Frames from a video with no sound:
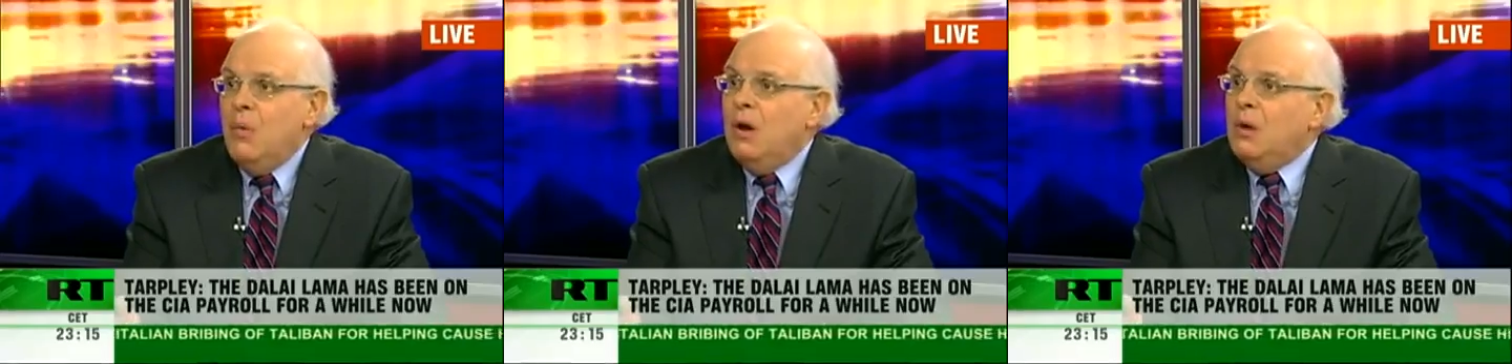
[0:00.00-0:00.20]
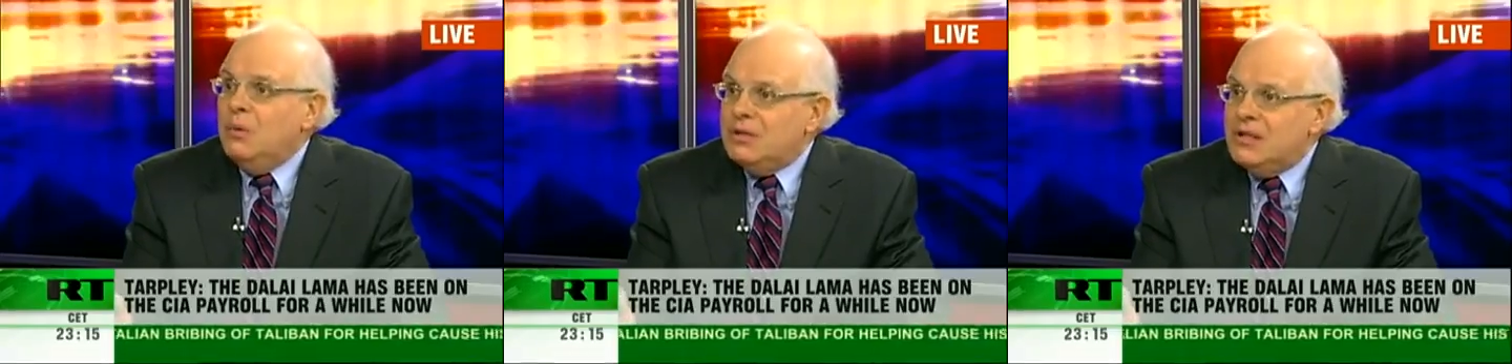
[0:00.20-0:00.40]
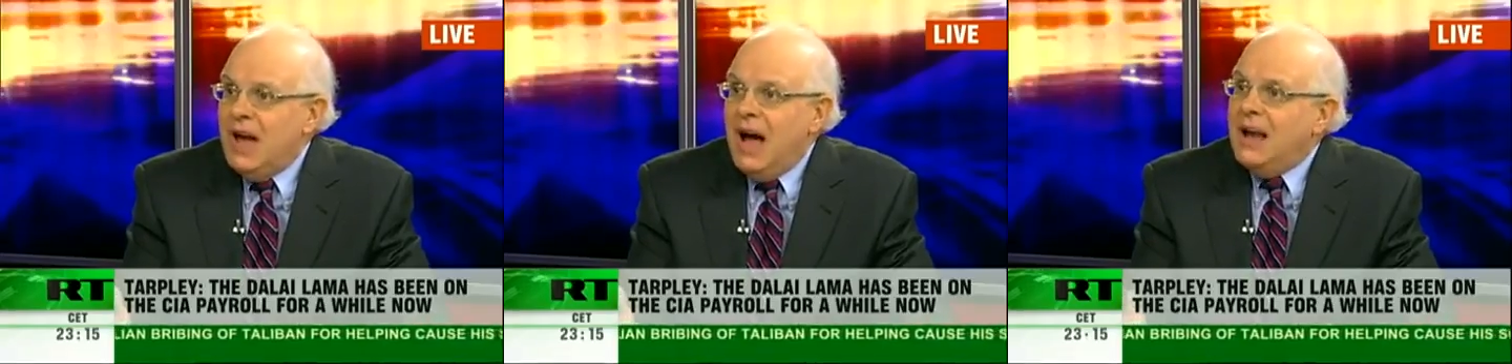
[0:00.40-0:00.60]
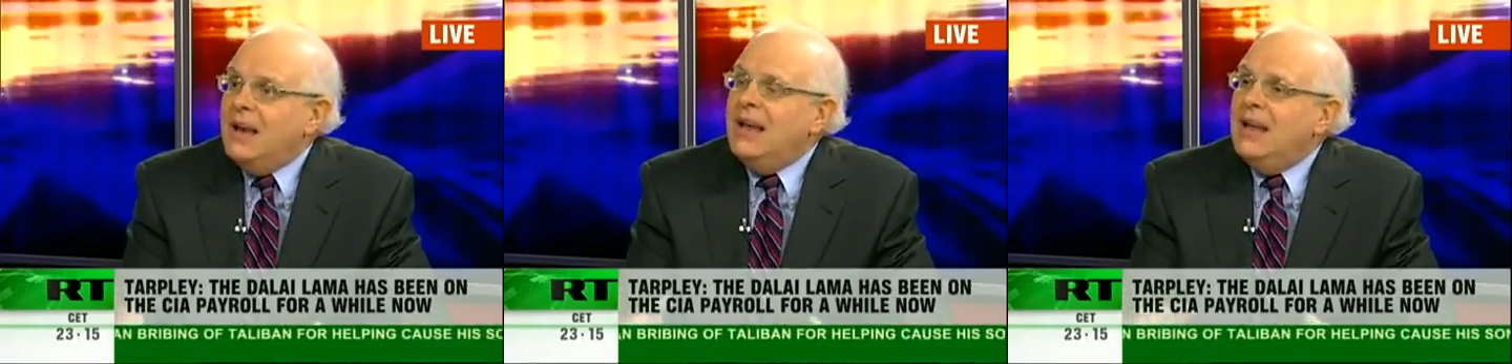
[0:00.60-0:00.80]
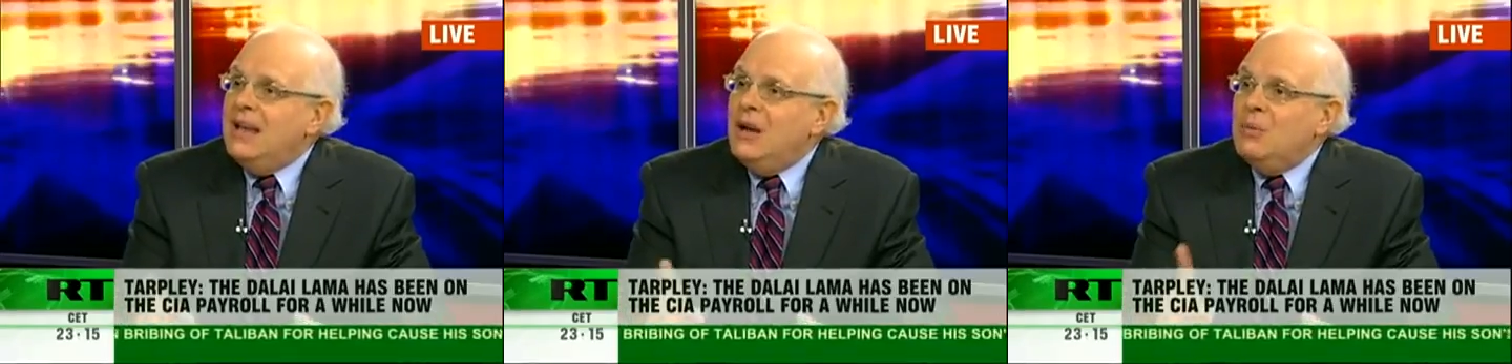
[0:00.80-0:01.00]
Well, it was
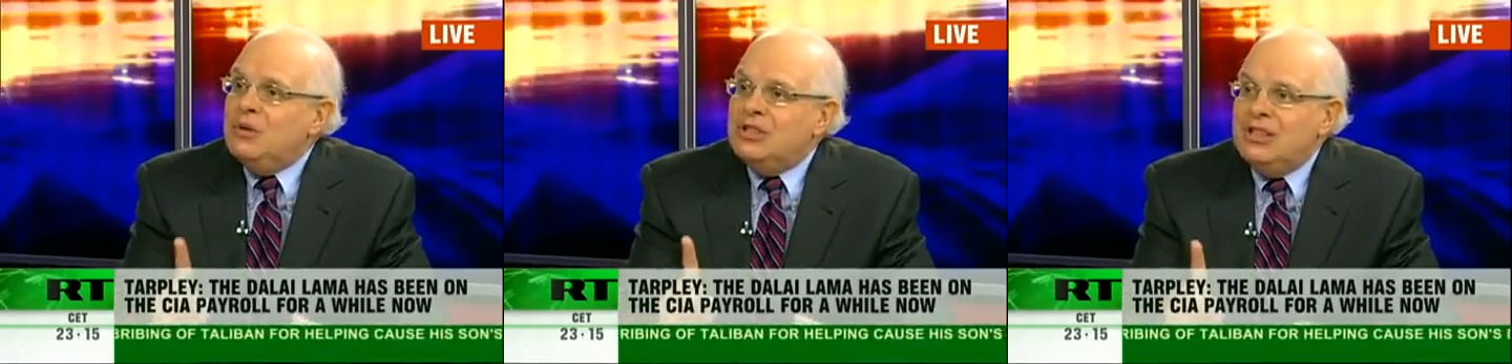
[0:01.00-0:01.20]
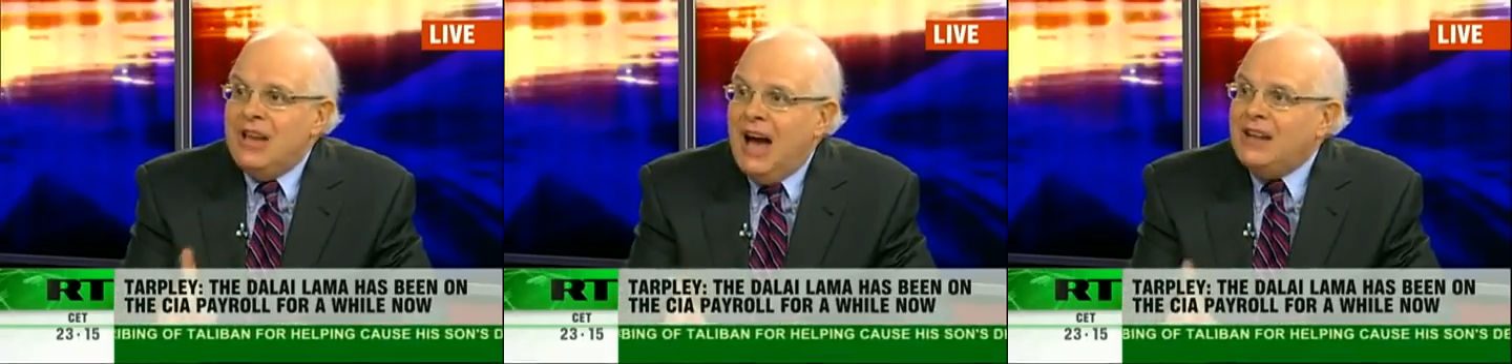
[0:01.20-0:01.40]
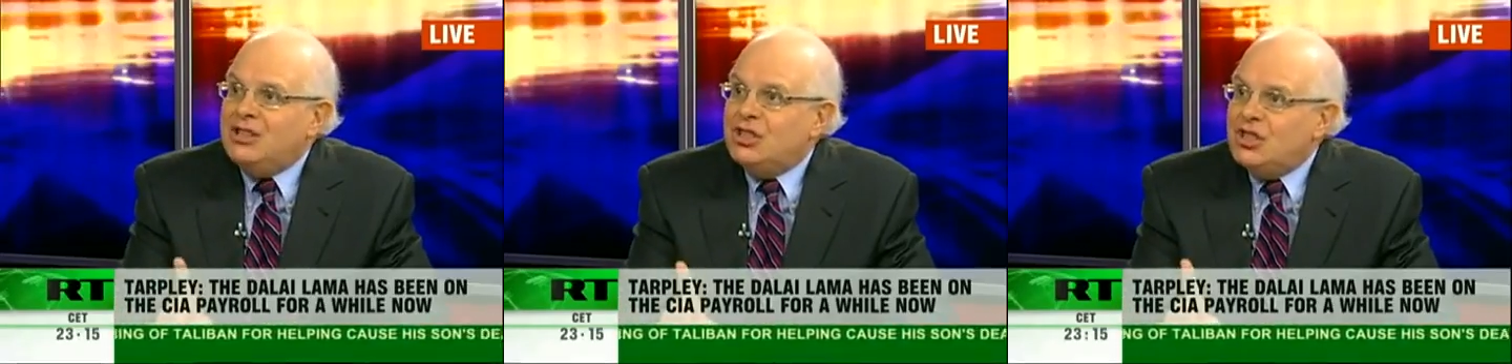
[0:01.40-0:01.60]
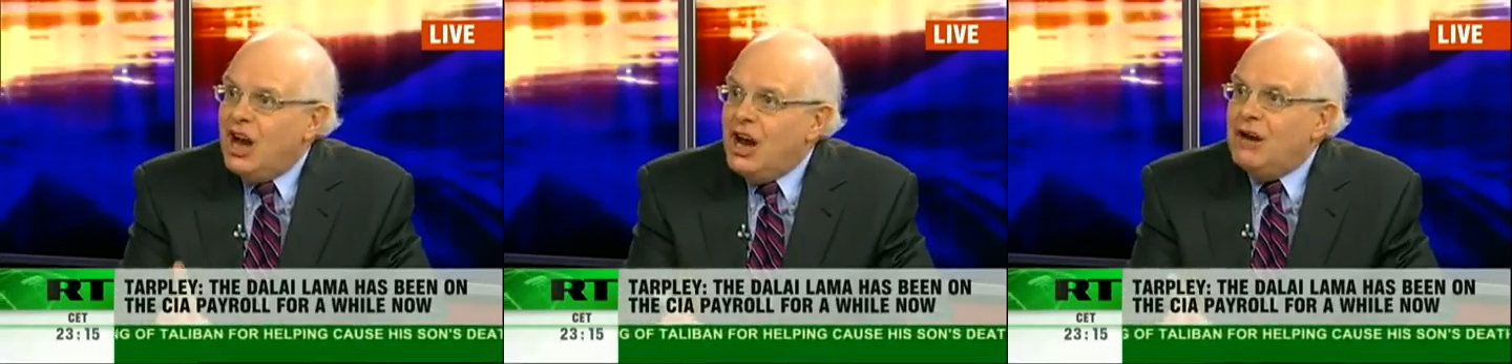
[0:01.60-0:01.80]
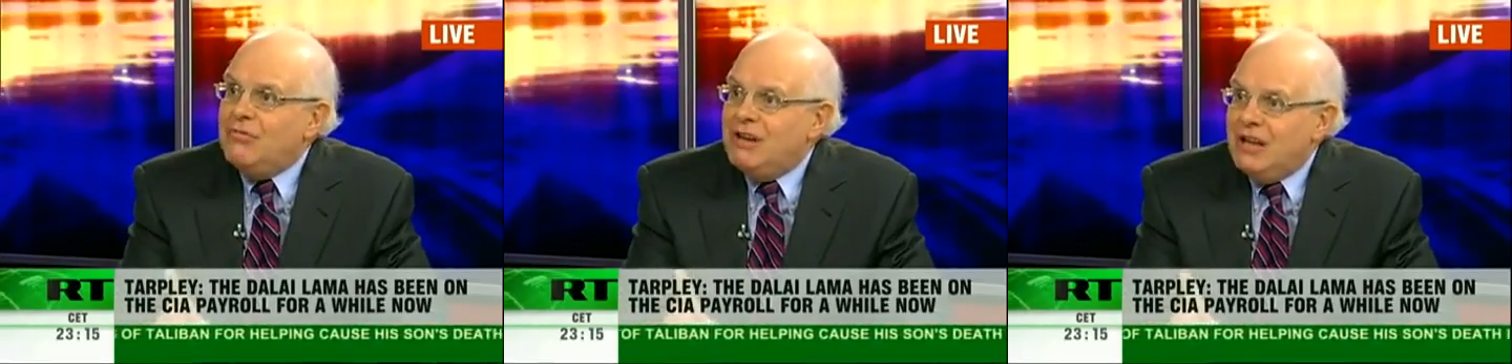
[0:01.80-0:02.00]
not. It was not
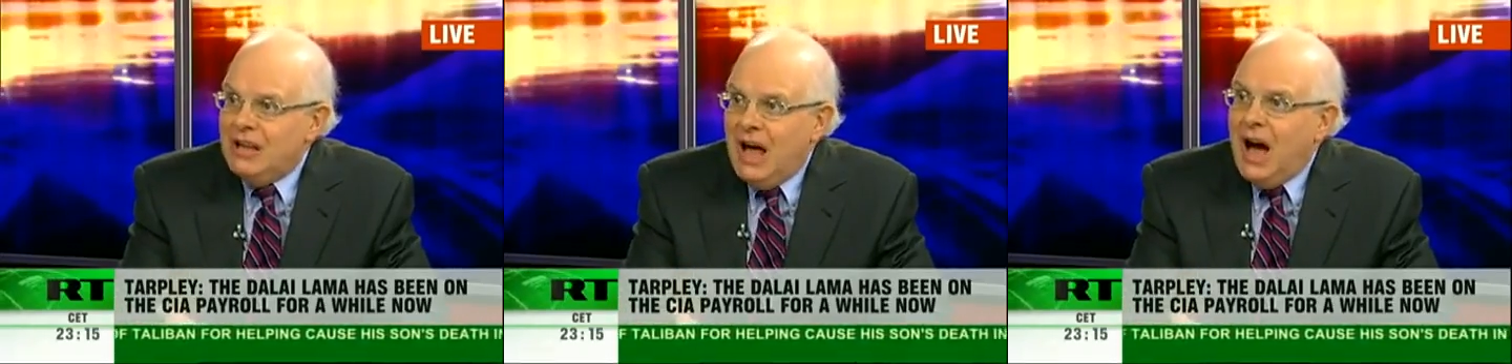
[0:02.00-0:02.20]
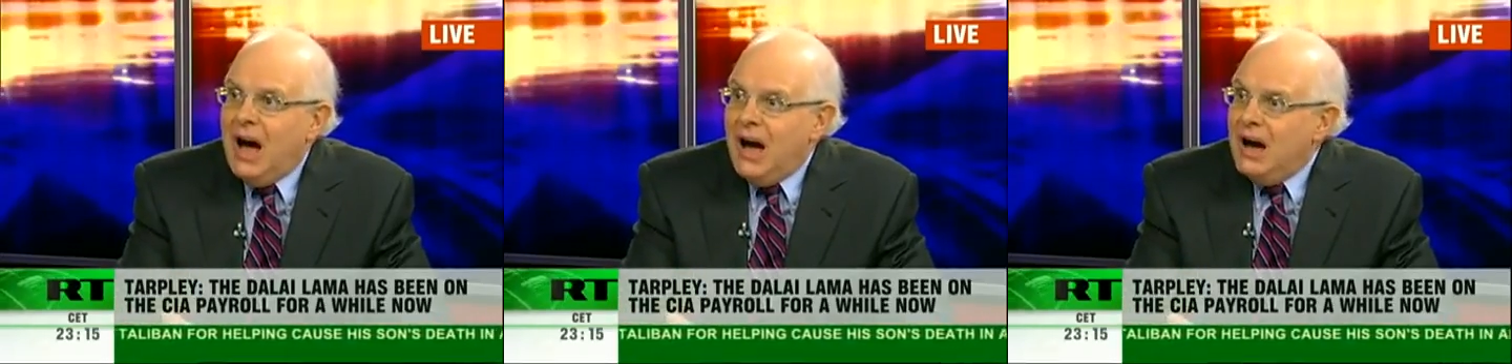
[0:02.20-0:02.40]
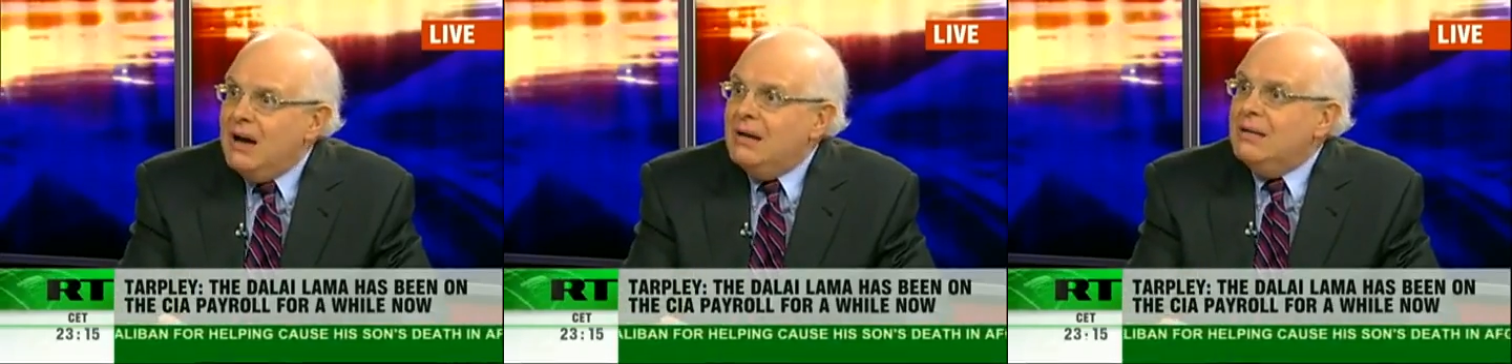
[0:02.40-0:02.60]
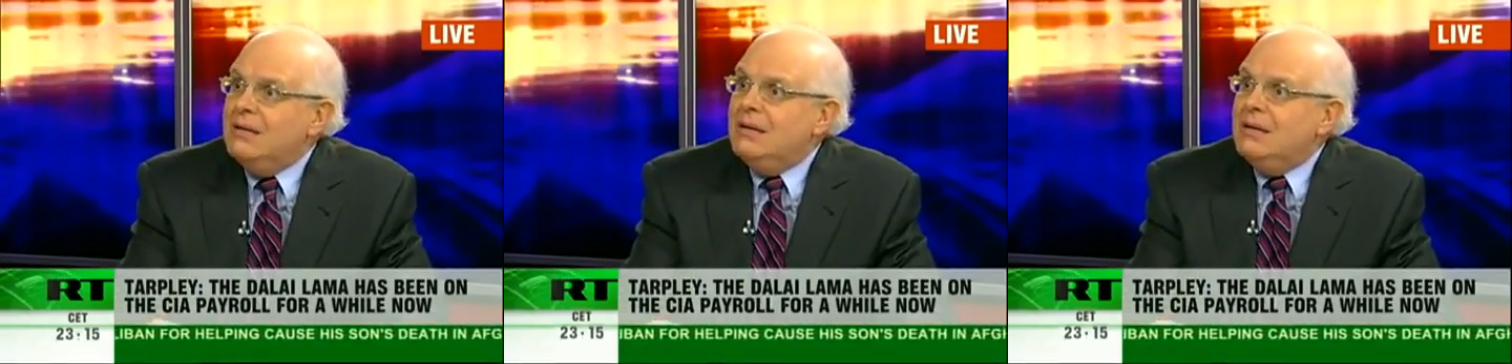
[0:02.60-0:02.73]
Shangri-La,